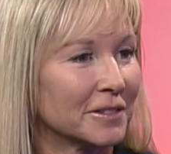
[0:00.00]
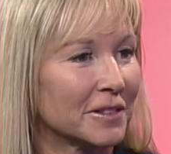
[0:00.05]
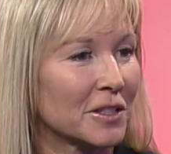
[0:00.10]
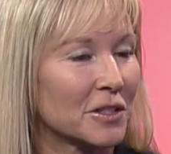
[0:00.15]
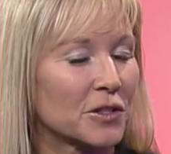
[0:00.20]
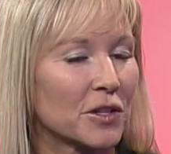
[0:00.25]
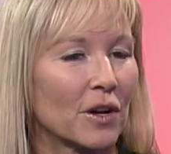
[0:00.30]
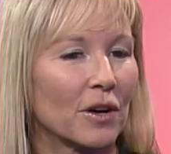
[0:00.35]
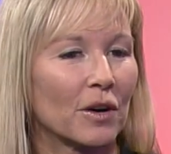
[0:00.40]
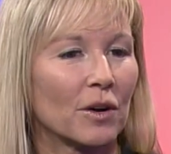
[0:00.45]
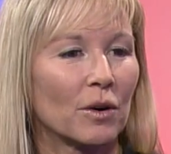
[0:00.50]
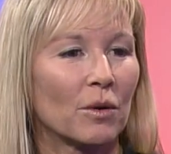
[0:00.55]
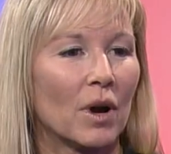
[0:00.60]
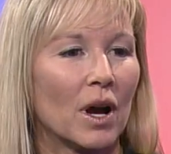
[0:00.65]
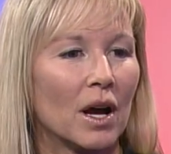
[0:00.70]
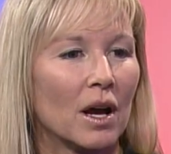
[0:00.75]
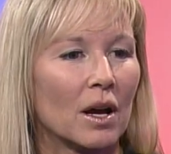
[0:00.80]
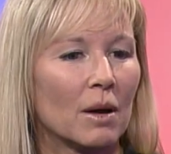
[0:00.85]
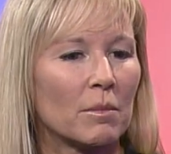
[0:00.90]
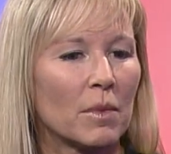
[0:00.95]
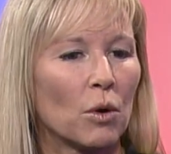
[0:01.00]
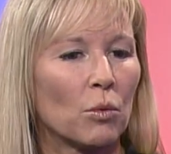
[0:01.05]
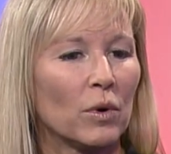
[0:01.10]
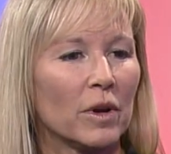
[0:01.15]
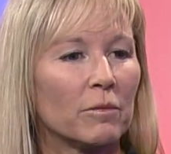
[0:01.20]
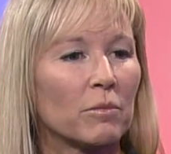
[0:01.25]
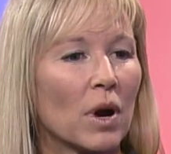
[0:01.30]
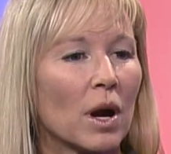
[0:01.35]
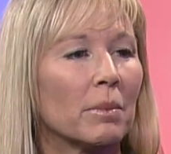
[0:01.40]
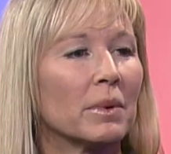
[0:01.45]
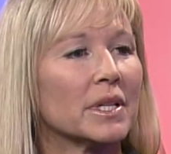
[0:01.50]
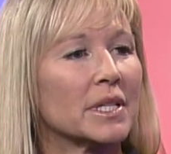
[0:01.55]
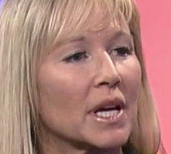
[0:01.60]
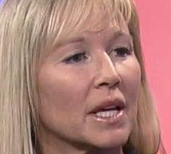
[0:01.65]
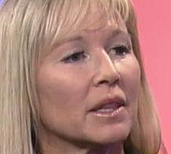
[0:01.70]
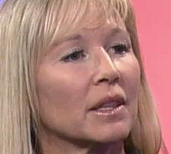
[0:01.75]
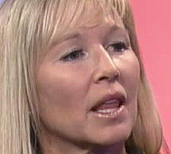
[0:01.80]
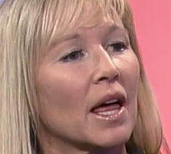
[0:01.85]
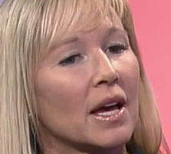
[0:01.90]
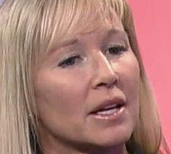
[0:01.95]
So we've probably
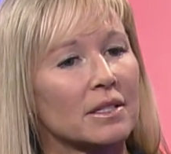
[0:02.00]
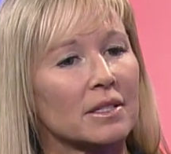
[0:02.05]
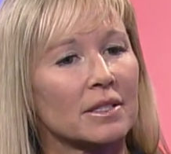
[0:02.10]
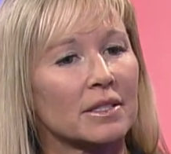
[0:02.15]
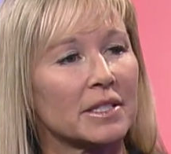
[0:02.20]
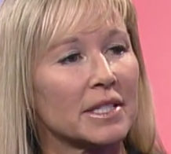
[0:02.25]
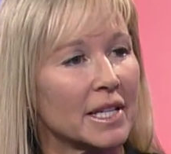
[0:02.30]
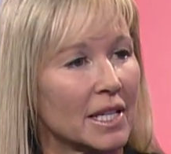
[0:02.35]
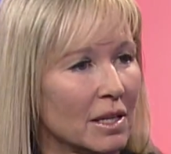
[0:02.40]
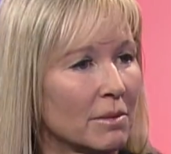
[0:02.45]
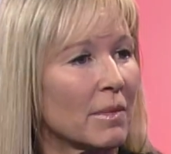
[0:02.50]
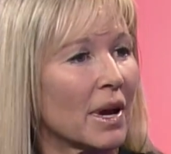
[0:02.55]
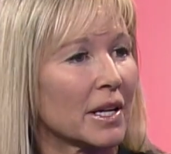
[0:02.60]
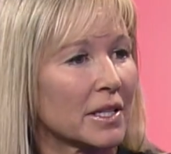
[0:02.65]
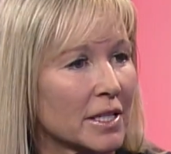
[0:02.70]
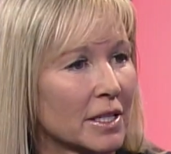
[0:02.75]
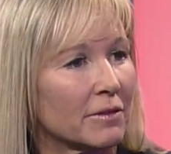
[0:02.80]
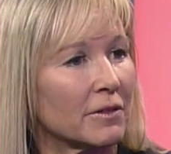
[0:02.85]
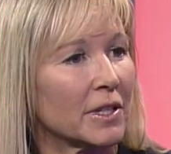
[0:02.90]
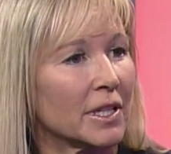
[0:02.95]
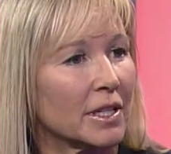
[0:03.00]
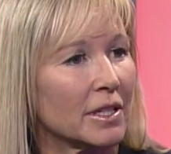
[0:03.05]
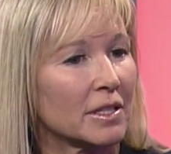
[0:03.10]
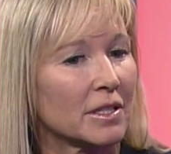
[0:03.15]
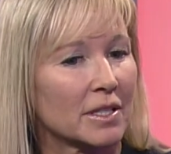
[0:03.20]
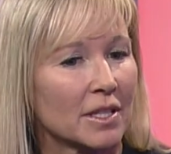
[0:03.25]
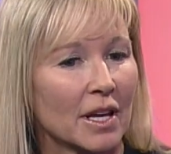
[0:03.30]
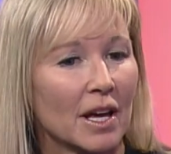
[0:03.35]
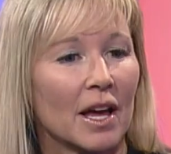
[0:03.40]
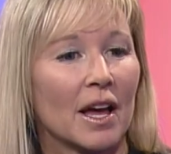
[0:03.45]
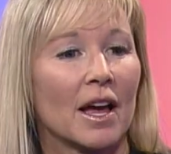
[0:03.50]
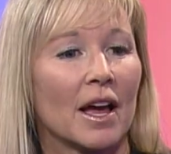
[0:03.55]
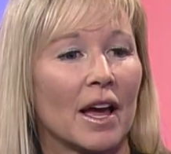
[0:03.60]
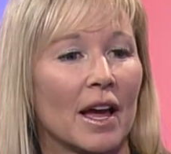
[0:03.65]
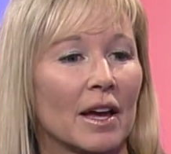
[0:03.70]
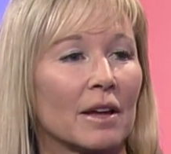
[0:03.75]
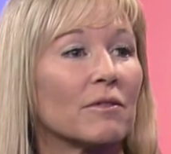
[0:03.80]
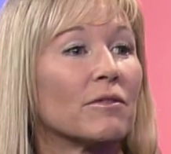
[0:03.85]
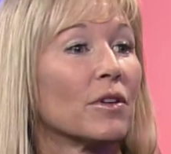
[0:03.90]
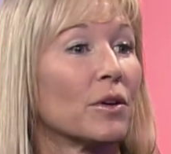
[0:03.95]
done less team activities
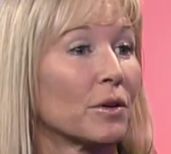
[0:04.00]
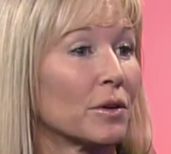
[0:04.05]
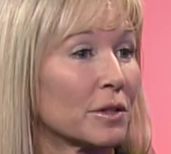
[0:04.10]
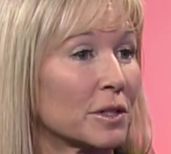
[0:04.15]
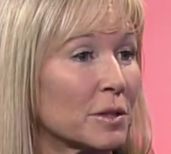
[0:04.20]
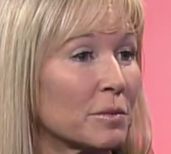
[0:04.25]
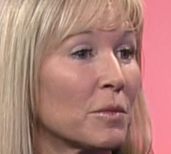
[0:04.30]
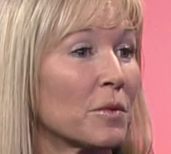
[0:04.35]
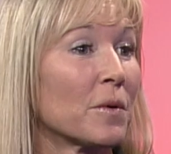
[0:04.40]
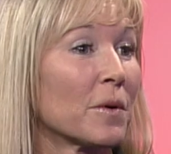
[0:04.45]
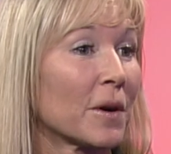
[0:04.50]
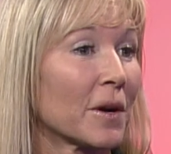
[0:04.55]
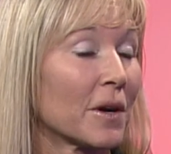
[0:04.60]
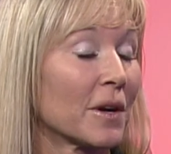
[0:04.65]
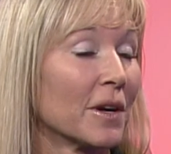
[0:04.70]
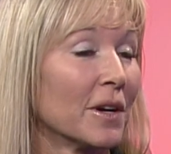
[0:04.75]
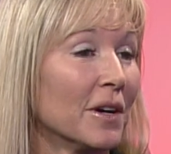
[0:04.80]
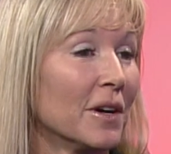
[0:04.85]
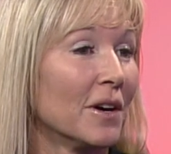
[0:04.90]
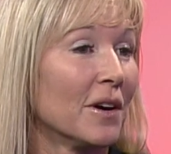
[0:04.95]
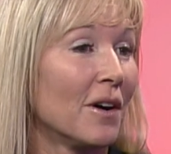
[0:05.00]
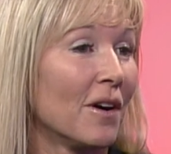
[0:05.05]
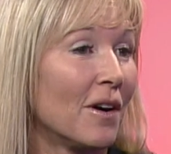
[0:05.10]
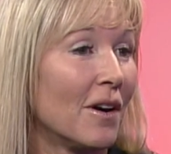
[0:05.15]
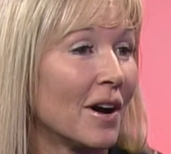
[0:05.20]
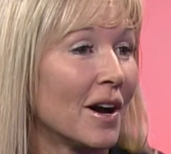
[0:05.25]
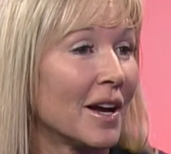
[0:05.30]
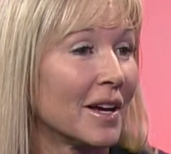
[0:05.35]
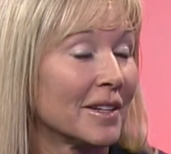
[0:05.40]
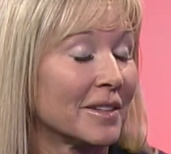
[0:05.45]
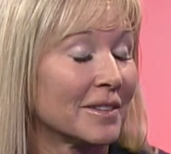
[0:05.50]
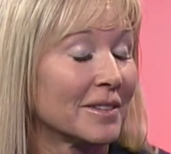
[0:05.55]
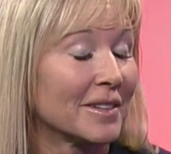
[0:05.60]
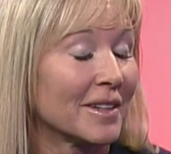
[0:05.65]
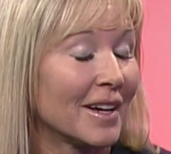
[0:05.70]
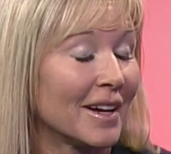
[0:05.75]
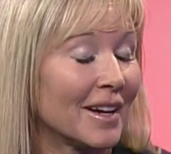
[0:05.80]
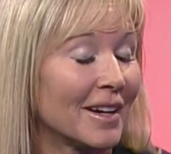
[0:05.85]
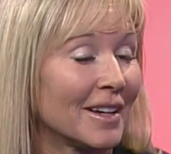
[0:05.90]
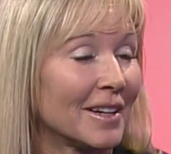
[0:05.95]
and focused more on
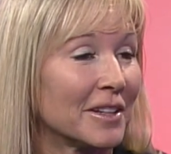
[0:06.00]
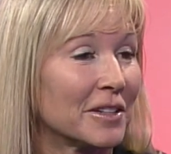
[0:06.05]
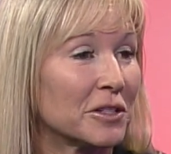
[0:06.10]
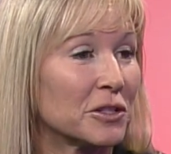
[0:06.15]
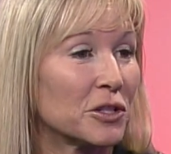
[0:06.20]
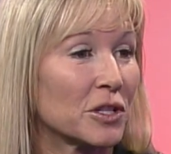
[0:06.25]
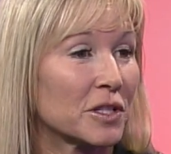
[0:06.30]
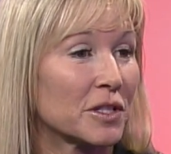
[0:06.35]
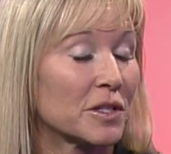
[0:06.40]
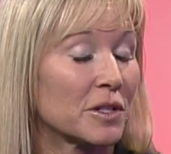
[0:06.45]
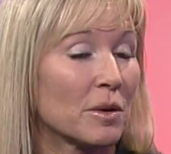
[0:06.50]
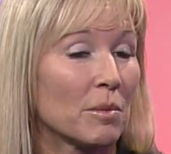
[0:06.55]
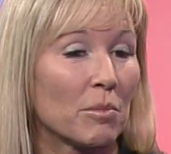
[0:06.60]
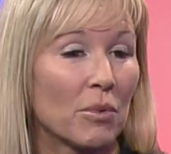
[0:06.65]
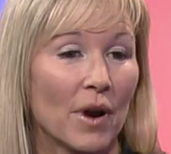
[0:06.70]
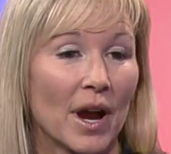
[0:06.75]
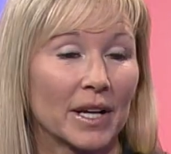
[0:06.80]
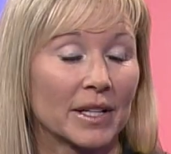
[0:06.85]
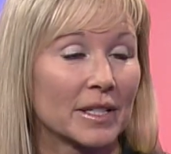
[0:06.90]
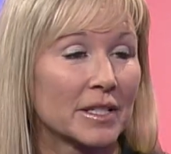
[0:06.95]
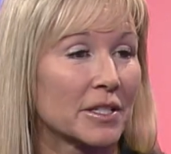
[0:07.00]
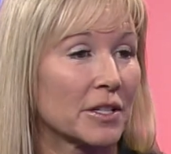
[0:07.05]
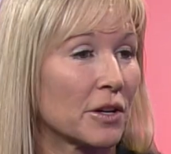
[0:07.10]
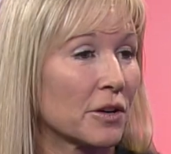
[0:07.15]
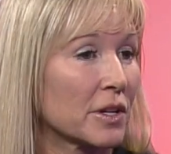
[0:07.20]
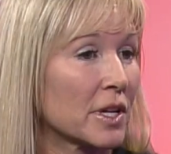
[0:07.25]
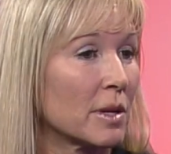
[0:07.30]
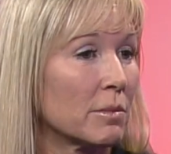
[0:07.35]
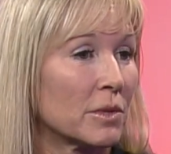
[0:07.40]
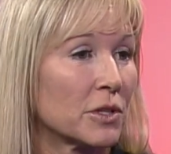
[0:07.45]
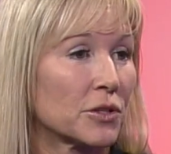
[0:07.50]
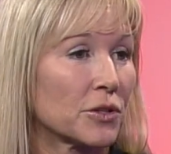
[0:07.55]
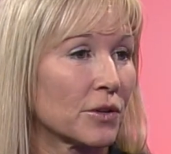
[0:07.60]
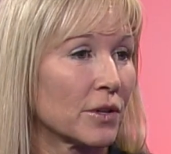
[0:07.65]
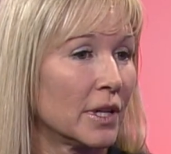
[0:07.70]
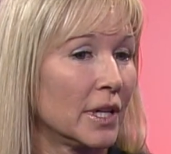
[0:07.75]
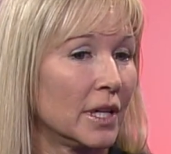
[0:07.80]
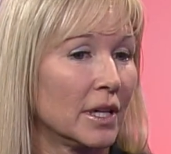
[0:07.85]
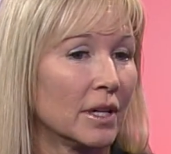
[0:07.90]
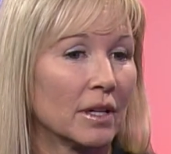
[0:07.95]
just practice and our
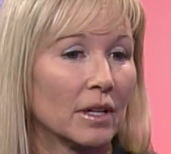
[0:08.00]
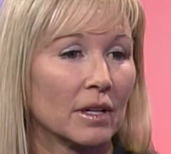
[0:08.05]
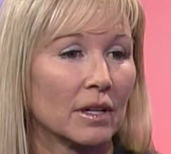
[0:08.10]
chemistry